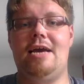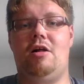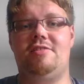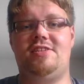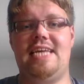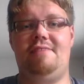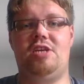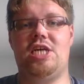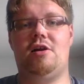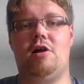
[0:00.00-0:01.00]
It's David
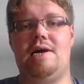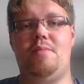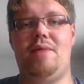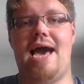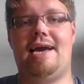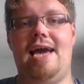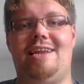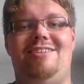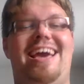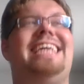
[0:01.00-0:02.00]
Ducker coming back at
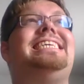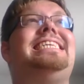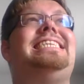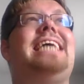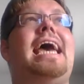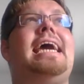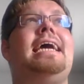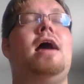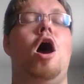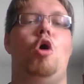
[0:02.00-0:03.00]
you, and
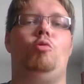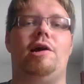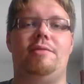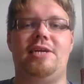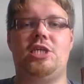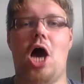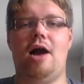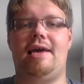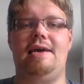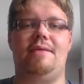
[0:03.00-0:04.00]
today we're going to be
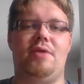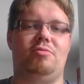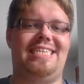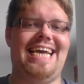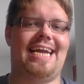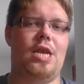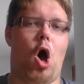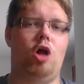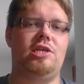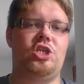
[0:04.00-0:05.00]
talking about
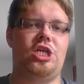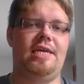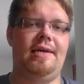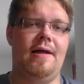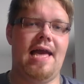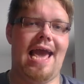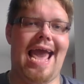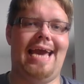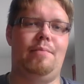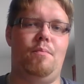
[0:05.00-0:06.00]
technology
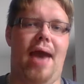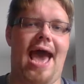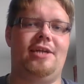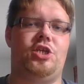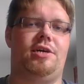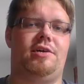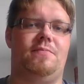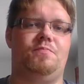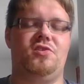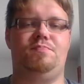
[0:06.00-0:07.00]
and magic.
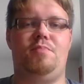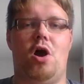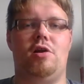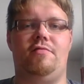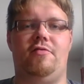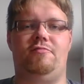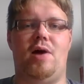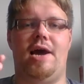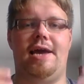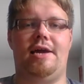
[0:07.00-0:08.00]
This is part of
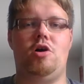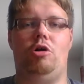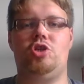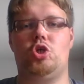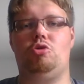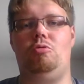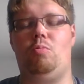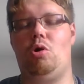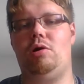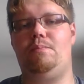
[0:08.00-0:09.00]
my cultural
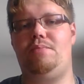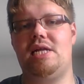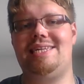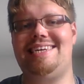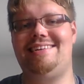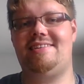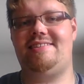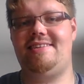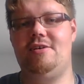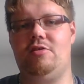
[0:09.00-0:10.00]
world building
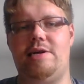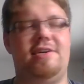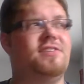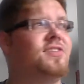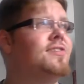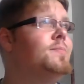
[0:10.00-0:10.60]
series,